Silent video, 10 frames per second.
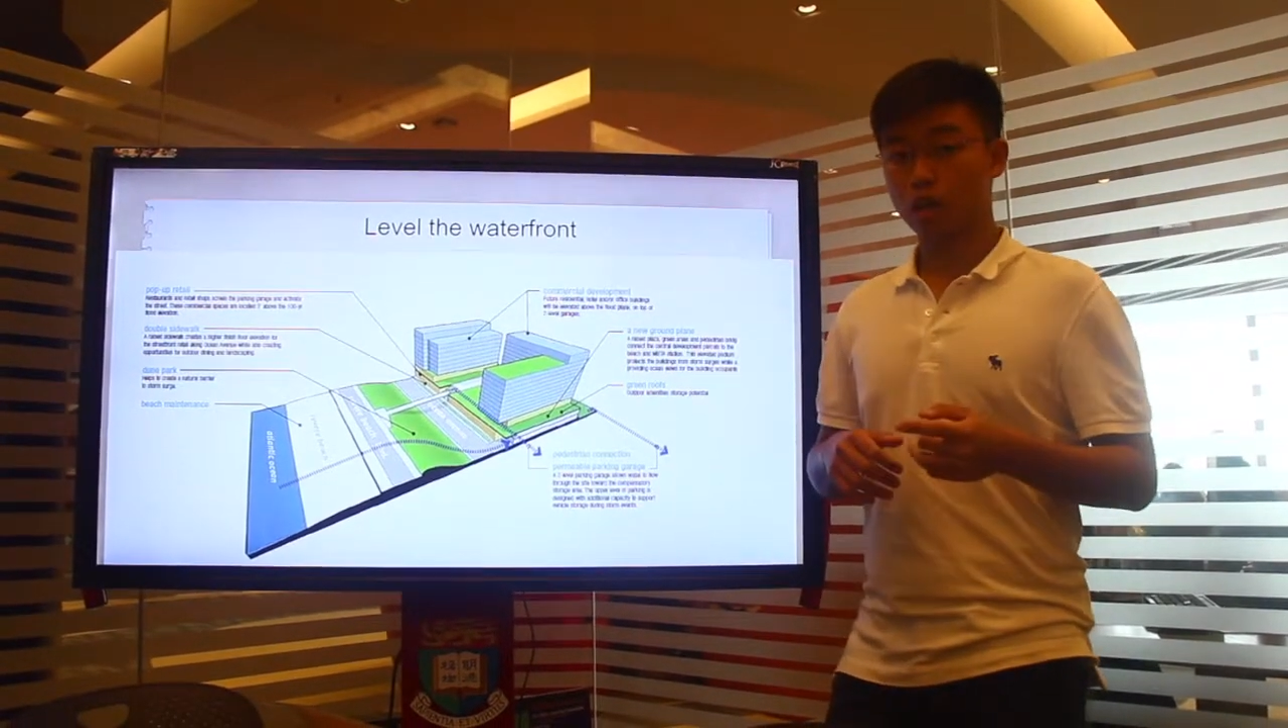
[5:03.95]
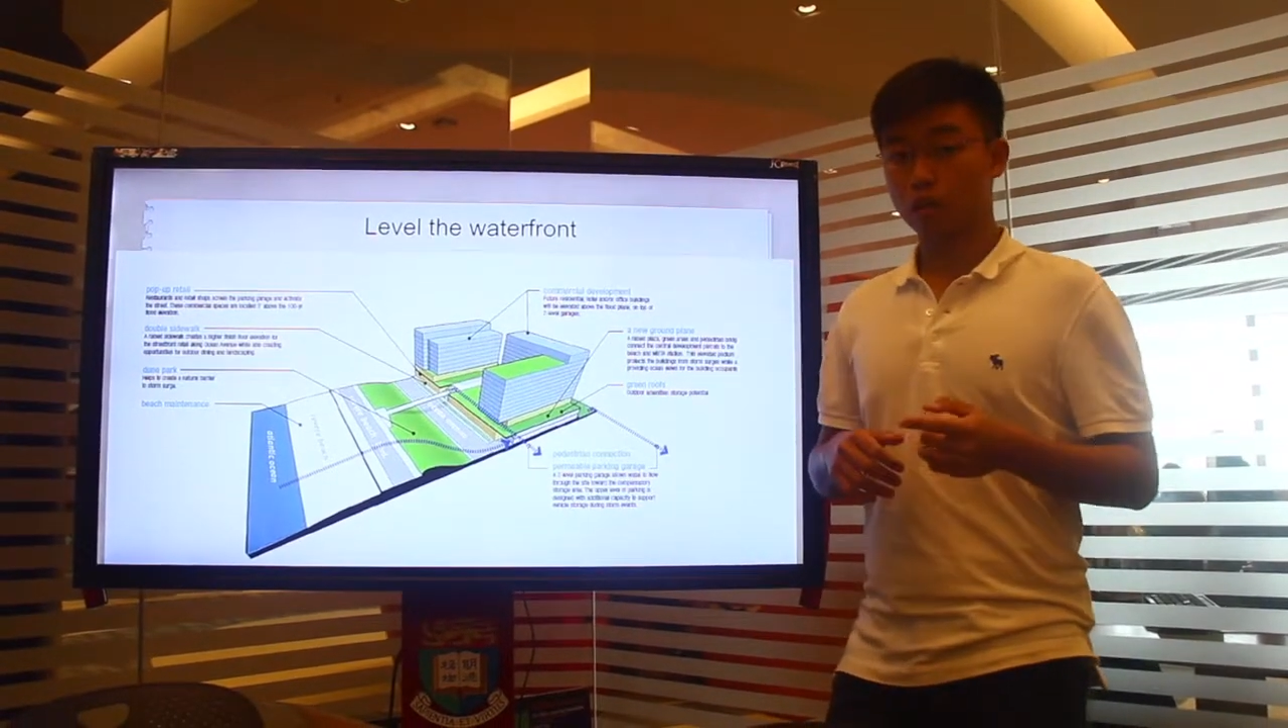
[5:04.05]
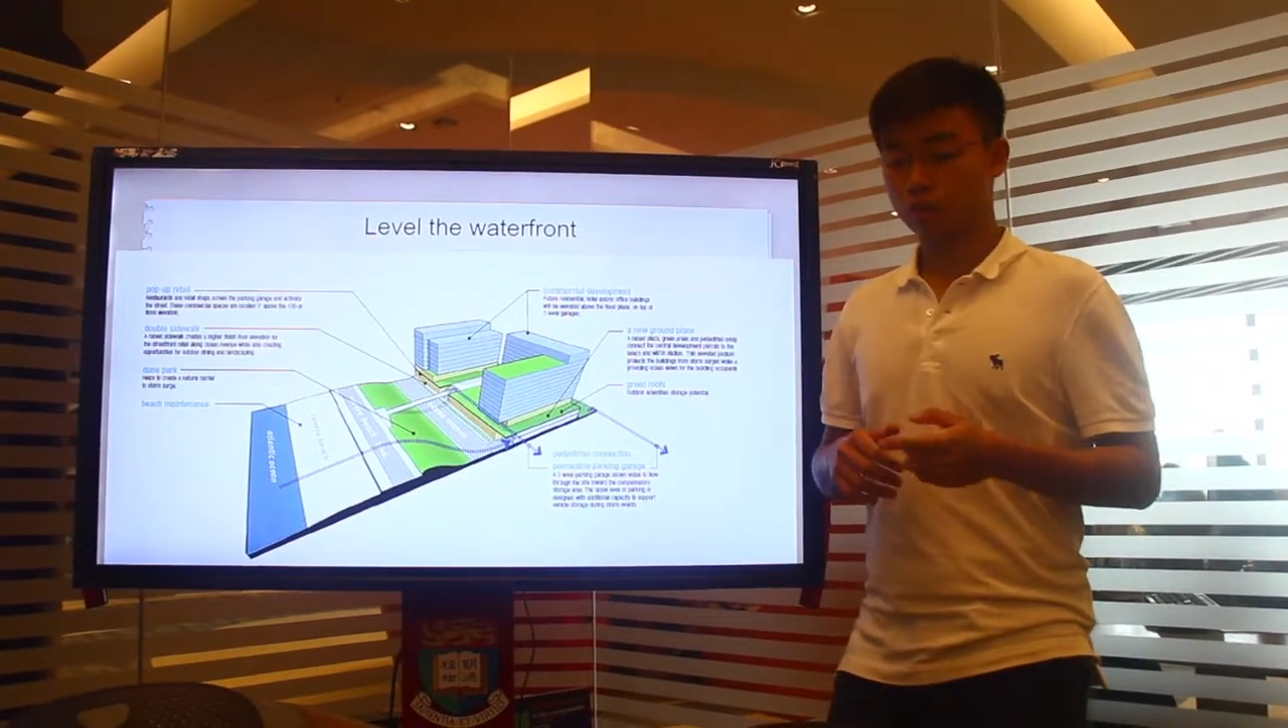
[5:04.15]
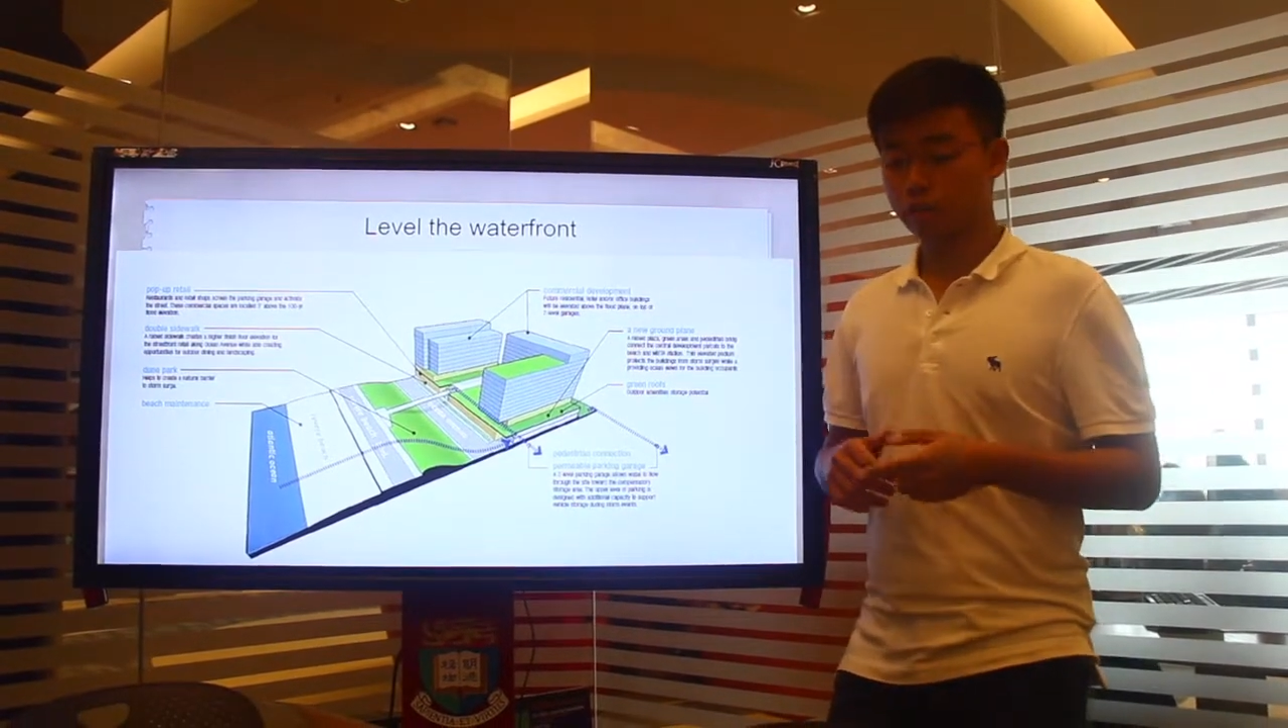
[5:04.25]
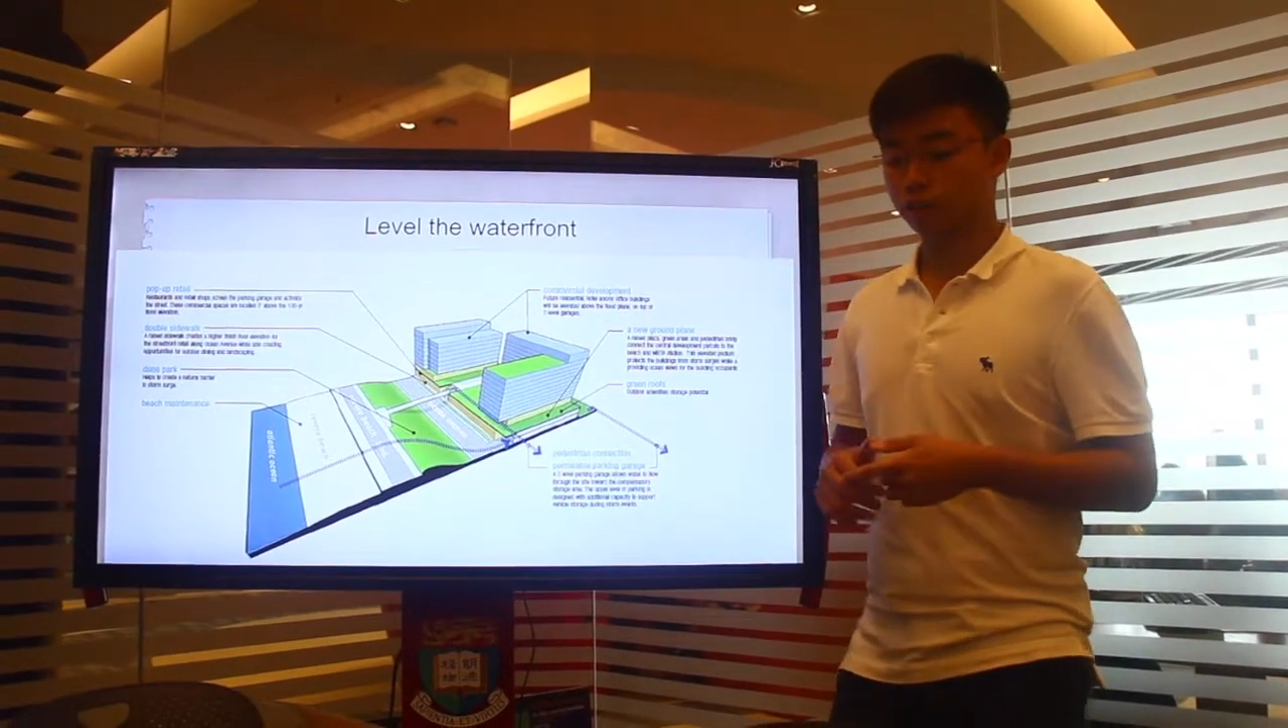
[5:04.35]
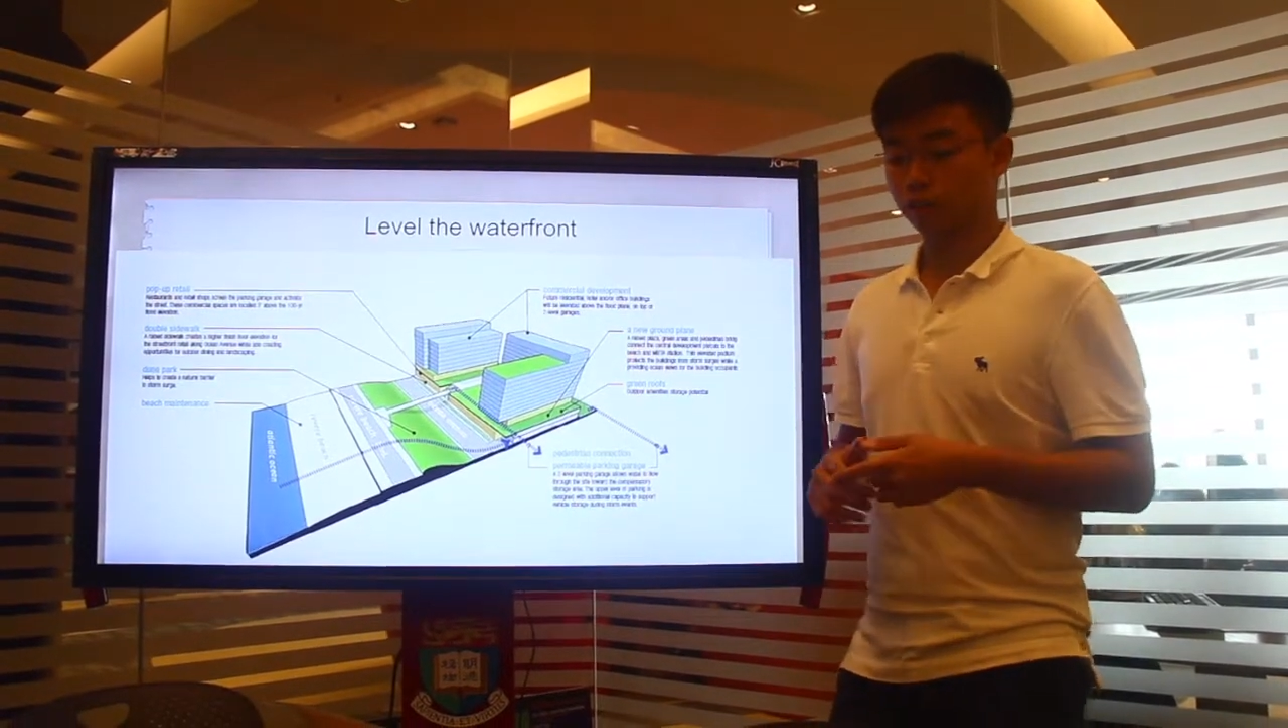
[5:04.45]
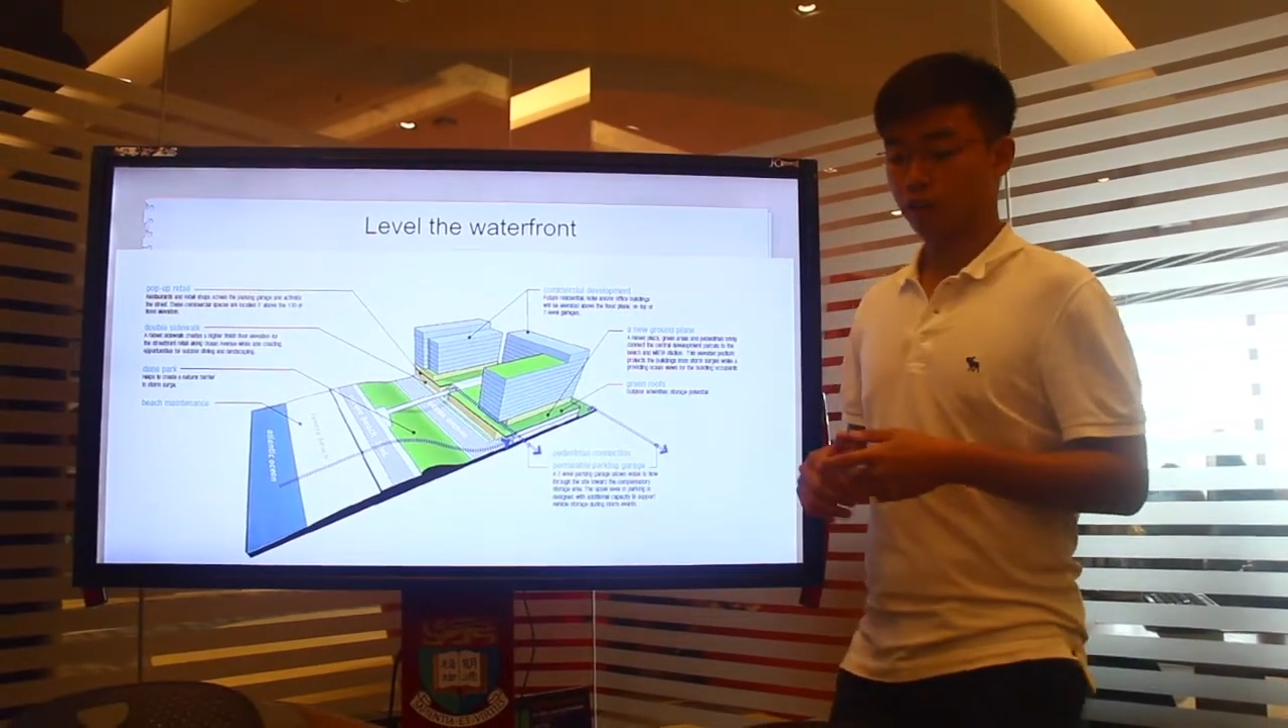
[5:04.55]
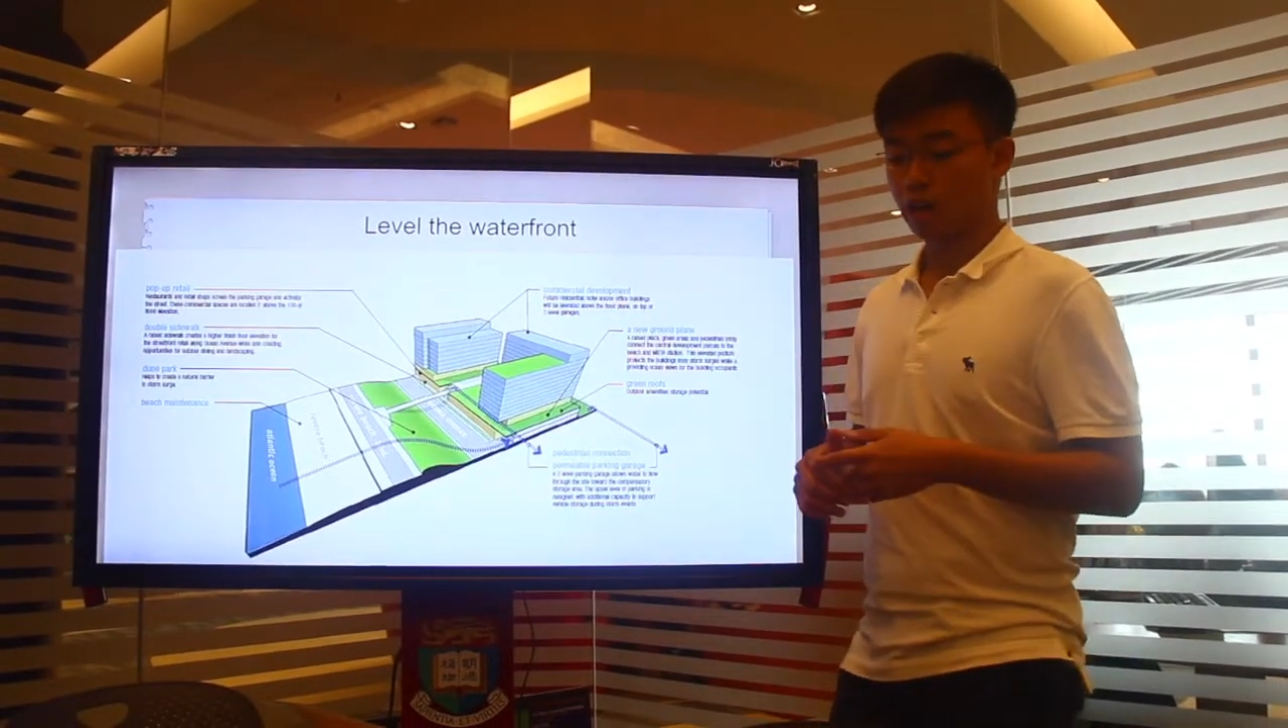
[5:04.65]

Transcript: a meter